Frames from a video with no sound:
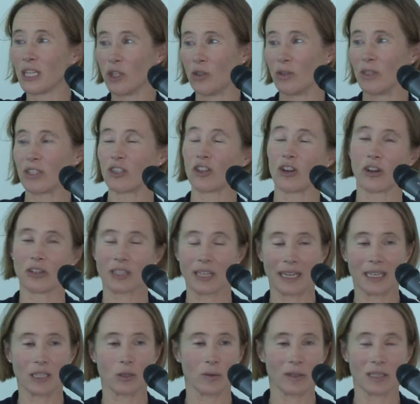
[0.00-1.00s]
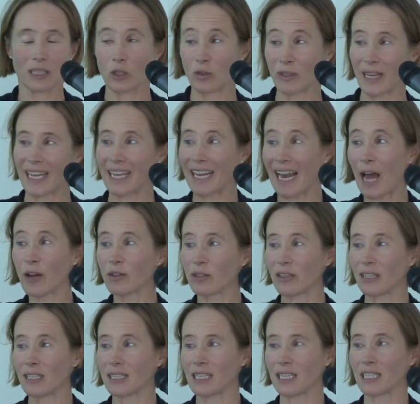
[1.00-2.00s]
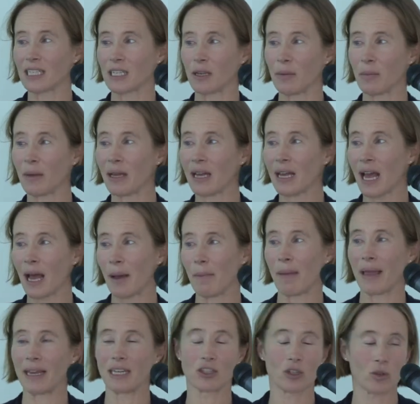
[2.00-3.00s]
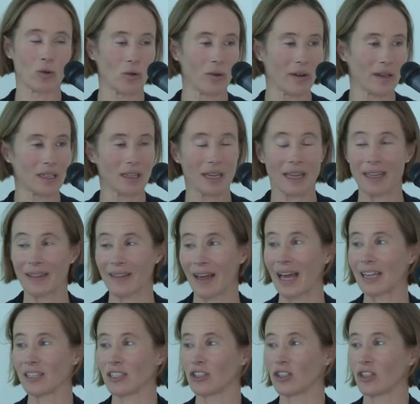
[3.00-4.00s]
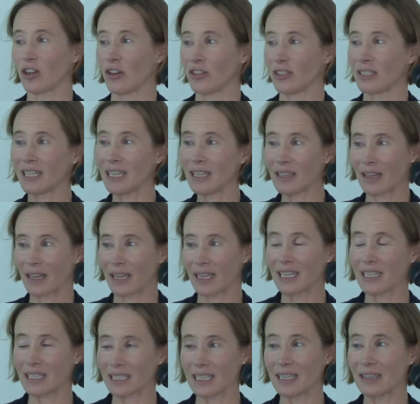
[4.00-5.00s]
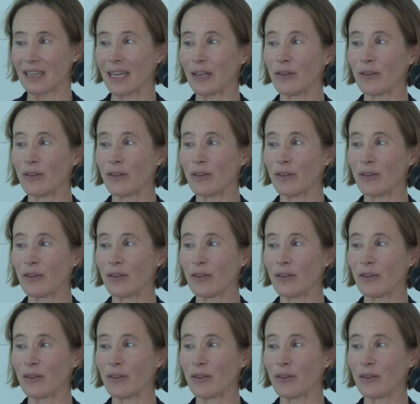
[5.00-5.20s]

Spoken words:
you discharge it you take it out of the system and make sure that discharge is either